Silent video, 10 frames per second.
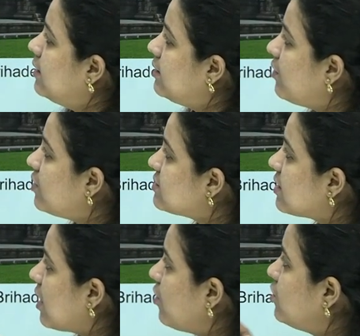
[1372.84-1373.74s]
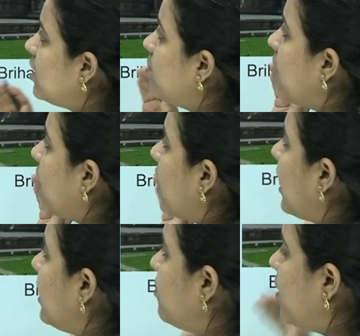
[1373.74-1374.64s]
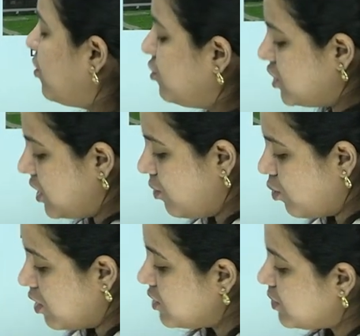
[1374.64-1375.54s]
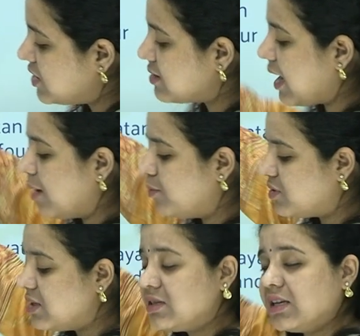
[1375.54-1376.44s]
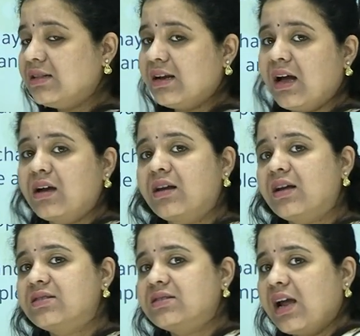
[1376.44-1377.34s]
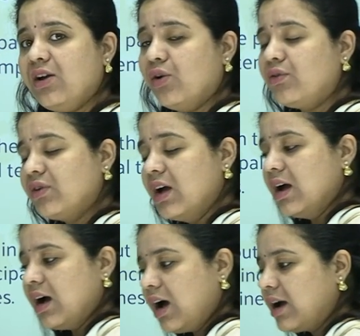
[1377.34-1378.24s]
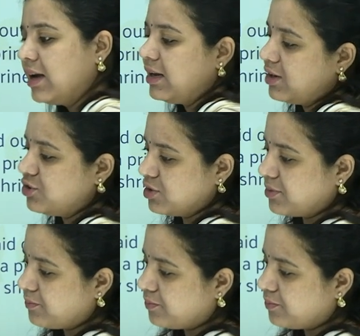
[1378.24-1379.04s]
They were surrounded by high boundary walls, which is absent in the Nagara style of architecture.